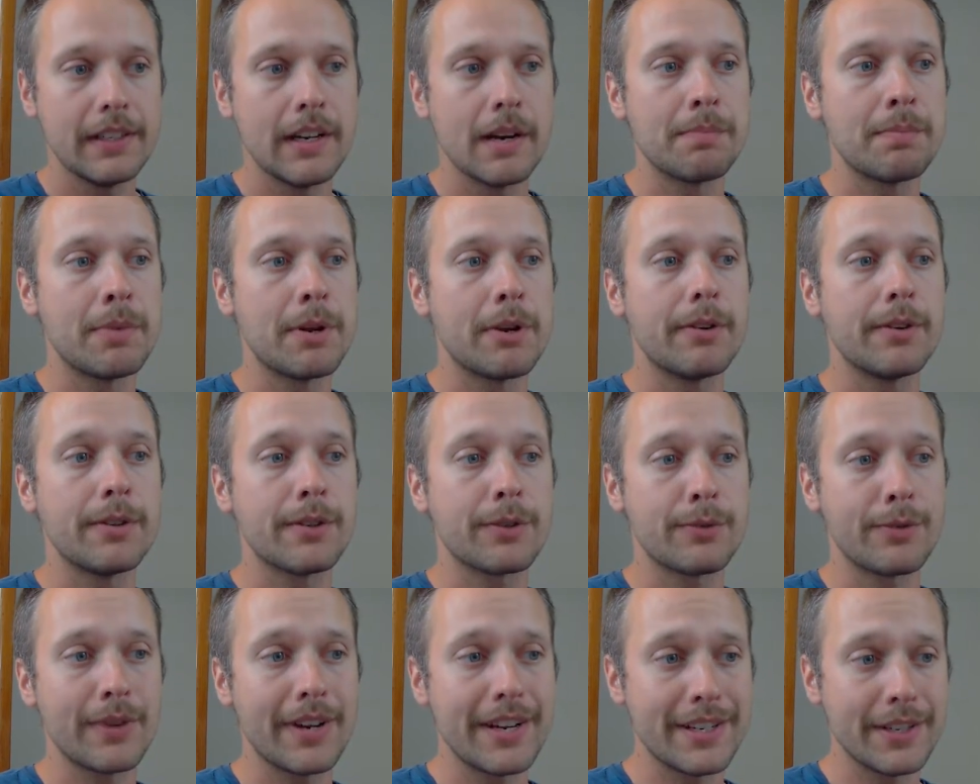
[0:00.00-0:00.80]

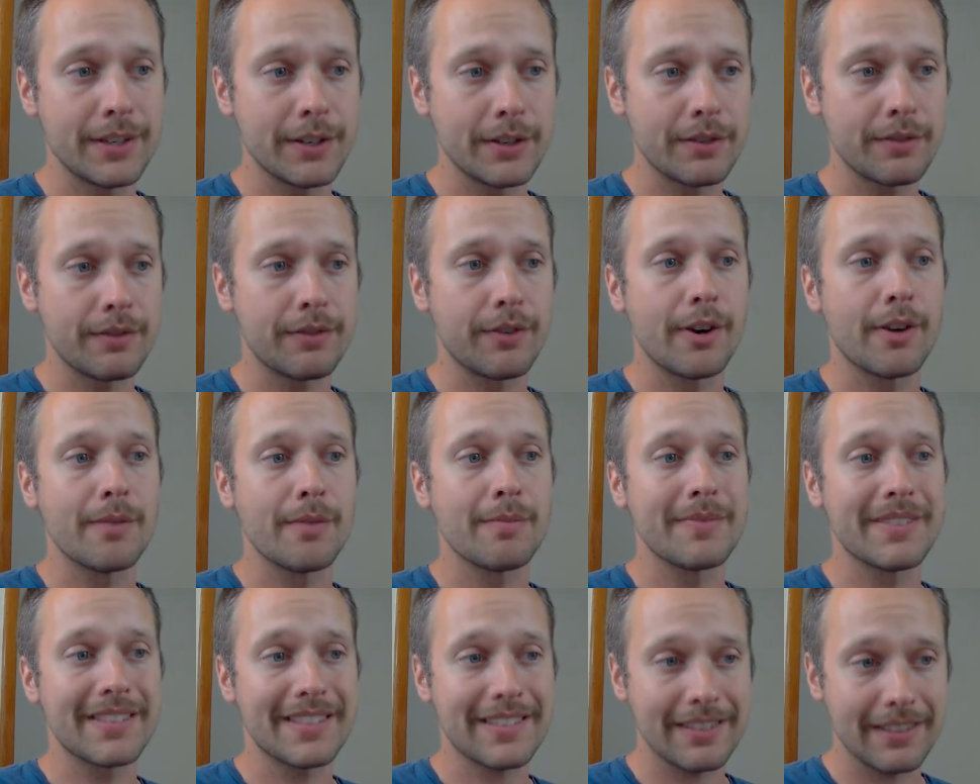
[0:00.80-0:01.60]
Appearance ranges
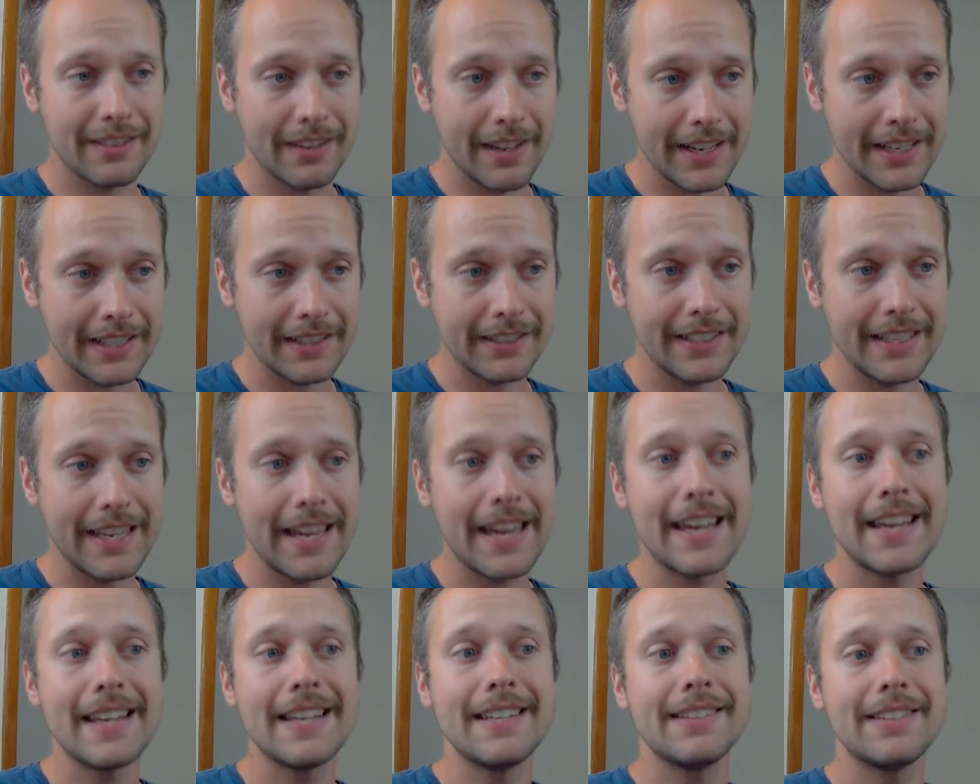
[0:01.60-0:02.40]
from slightly
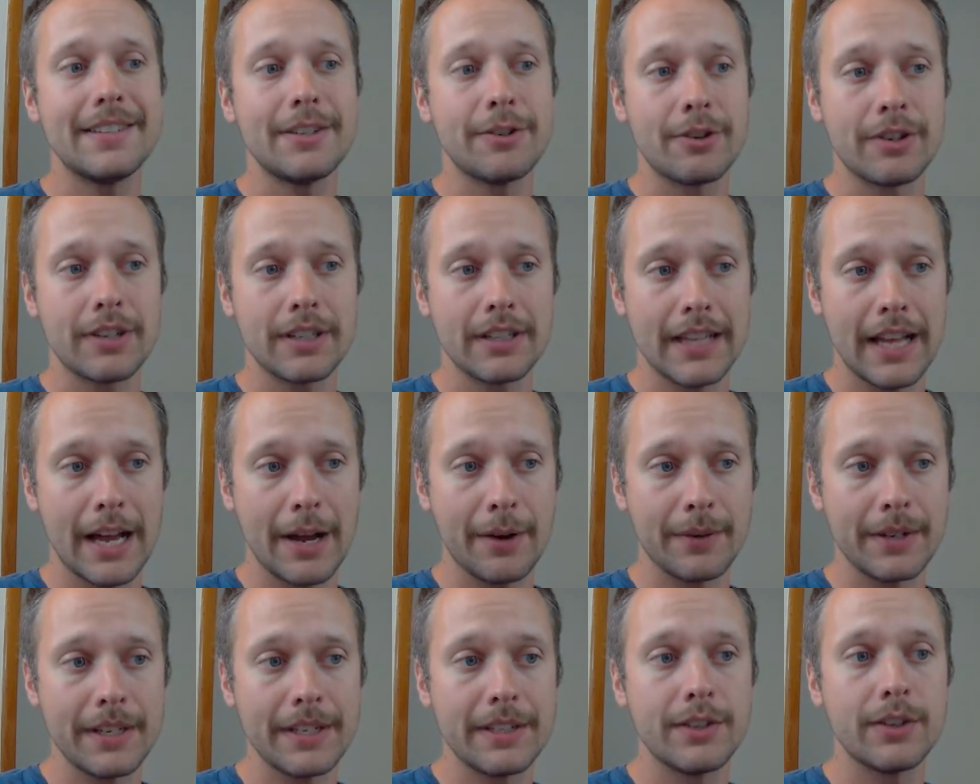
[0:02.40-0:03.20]
hazy or
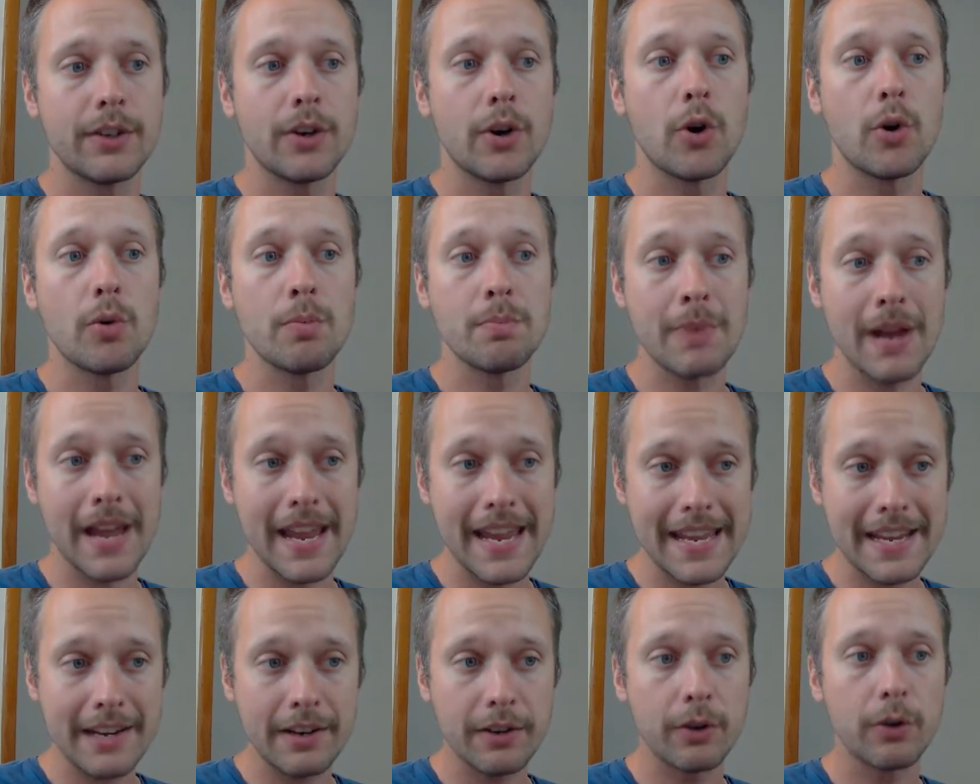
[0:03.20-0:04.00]
cloudy to
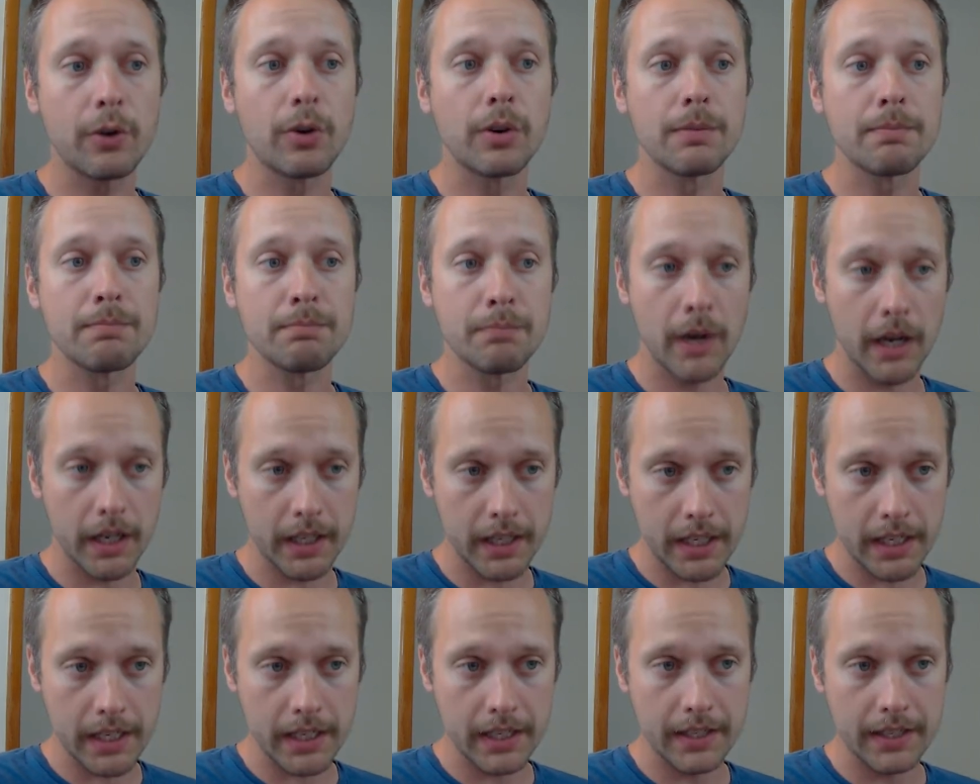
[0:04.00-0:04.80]
opaque or
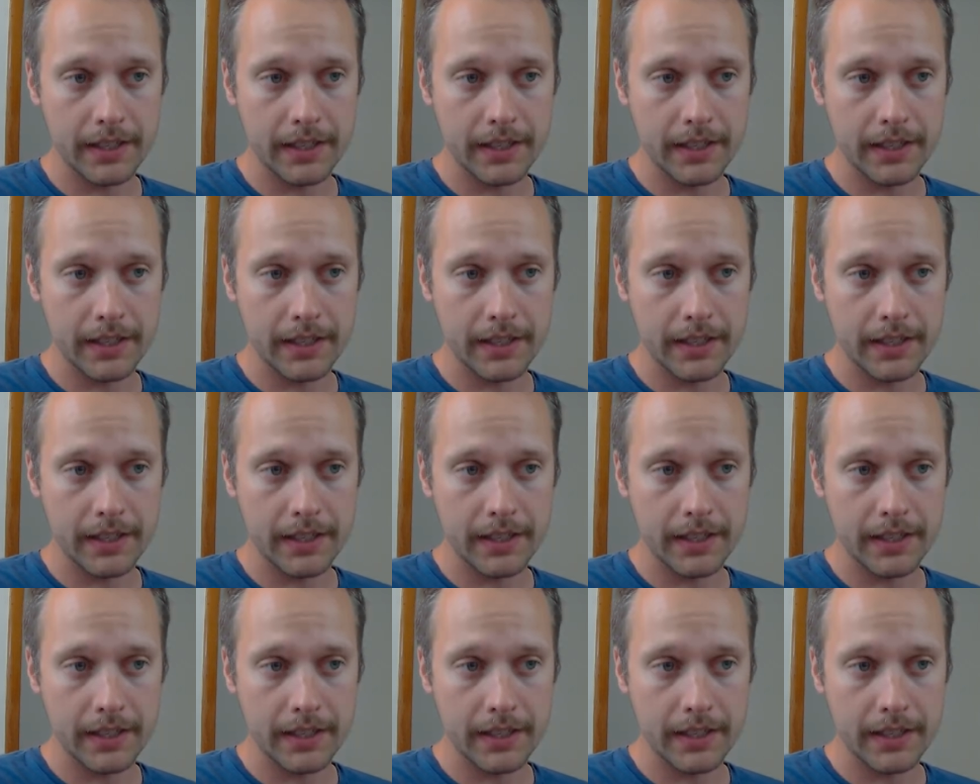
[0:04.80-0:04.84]
muddy.